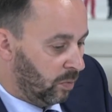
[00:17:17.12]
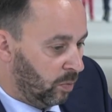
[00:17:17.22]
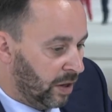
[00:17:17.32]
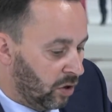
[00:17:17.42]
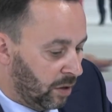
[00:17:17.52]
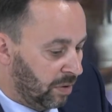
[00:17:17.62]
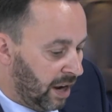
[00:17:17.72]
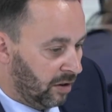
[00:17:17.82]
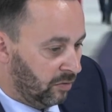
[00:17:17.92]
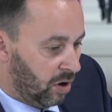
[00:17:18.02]
we got to
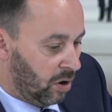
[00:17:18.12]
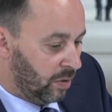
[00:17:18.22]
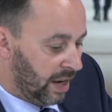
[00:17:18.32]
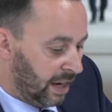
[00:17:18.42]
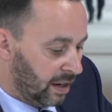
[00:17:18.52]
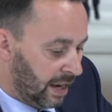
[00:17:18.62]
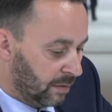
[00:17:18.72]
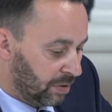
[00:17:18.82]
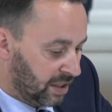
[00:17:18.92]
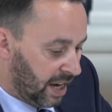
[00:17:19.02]
play a role
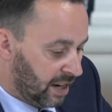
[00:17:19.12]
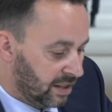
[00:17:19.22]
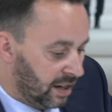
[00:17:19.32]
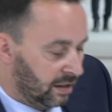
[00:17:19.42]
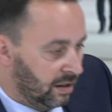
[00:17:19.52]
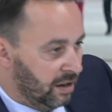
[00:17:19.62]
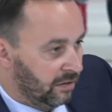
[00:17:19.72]
in protecting